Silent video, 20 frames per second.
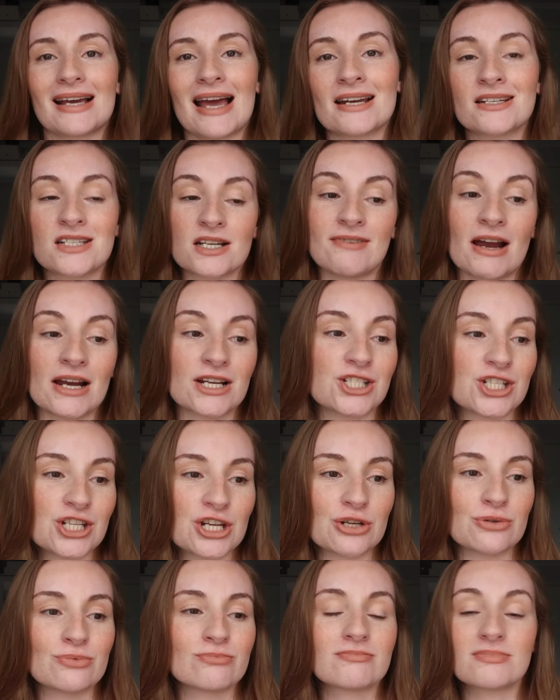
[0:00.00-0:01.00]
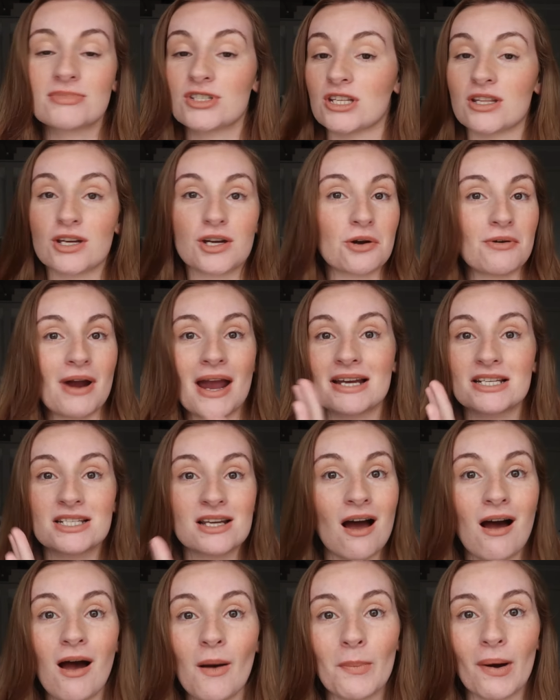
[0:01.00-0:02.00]
can direct you to the correct
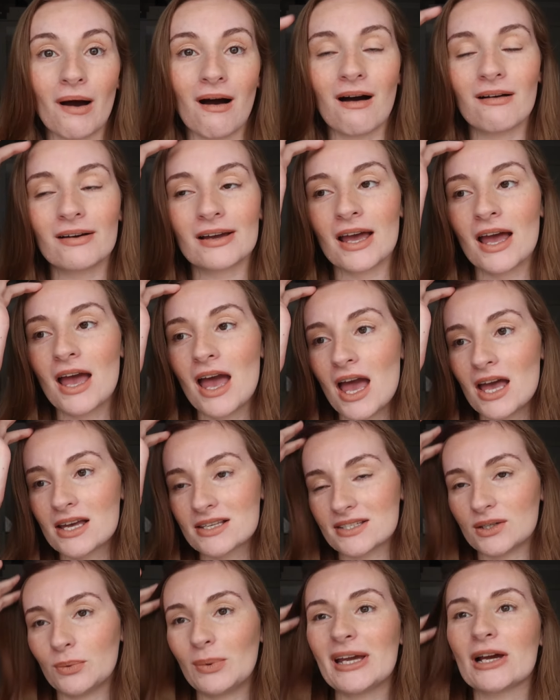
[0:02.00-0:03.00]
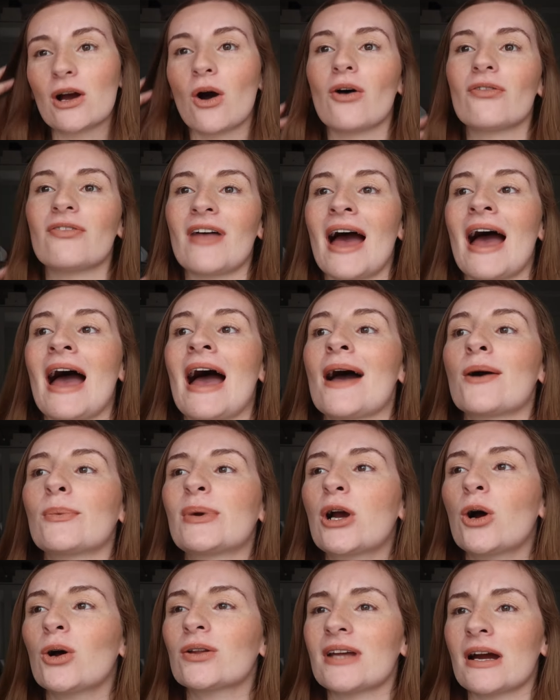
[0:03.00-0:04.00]
car park. So we got
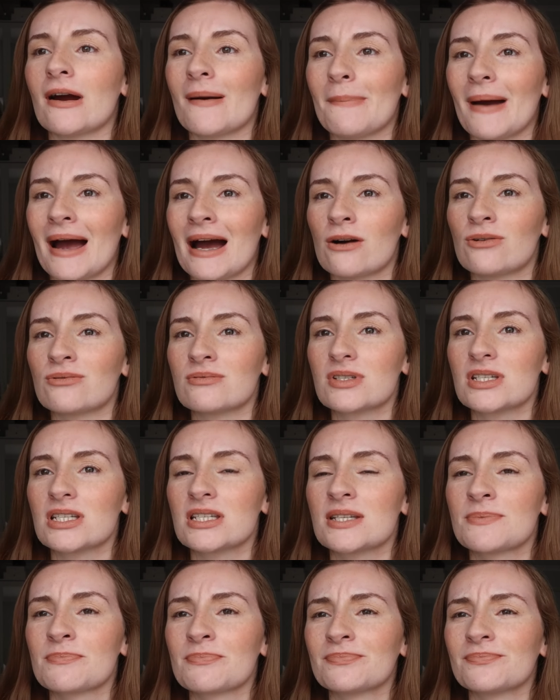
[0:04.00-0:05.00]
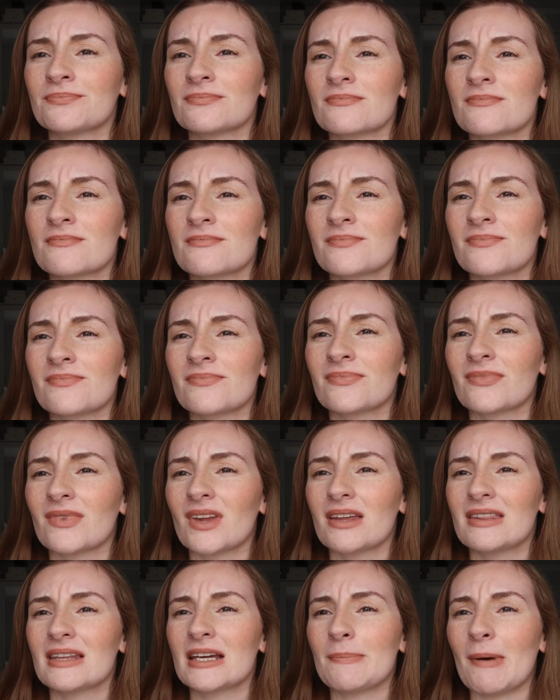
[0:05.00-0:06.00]
there about,
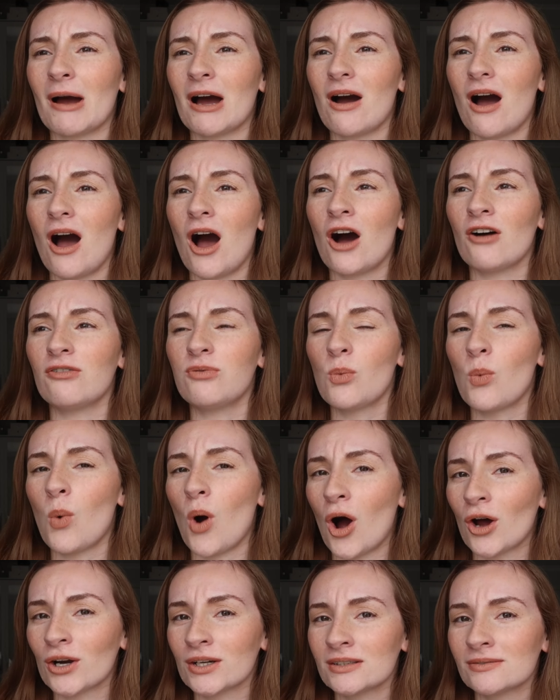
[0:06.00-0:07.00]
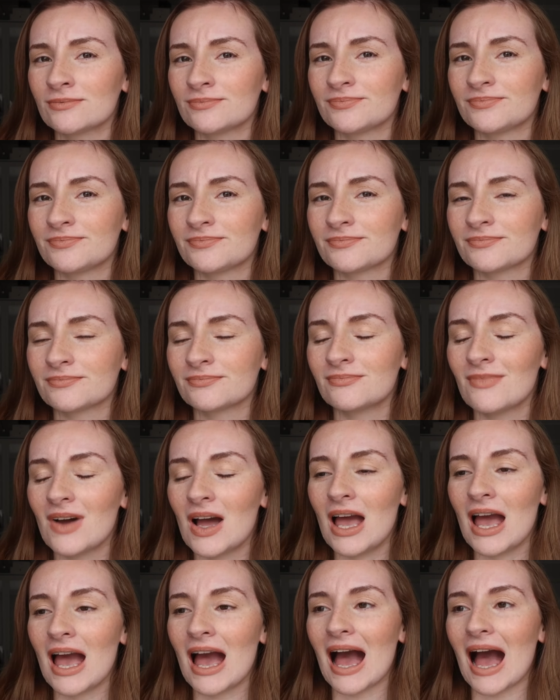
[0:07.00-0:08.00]
I think about 1:30,
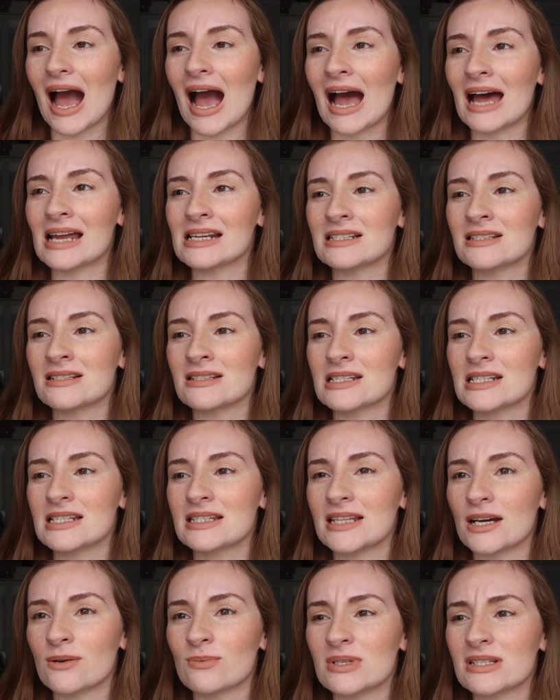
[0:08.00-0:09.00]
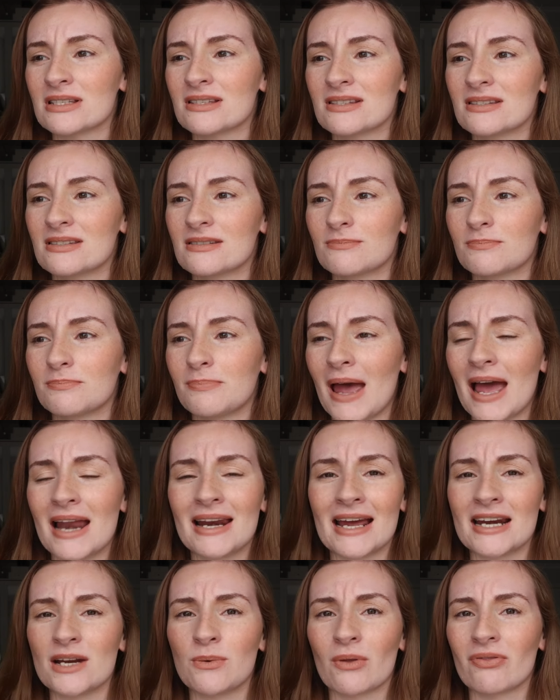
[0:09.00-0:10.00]
and there was
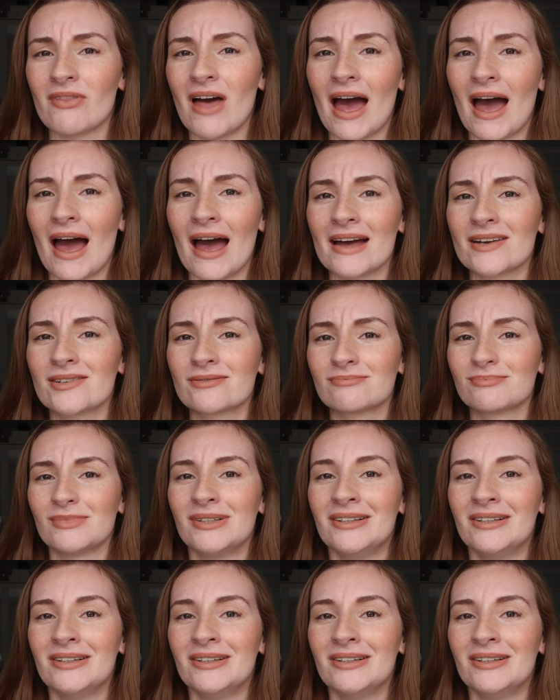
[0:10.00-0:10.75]
barely anyone there.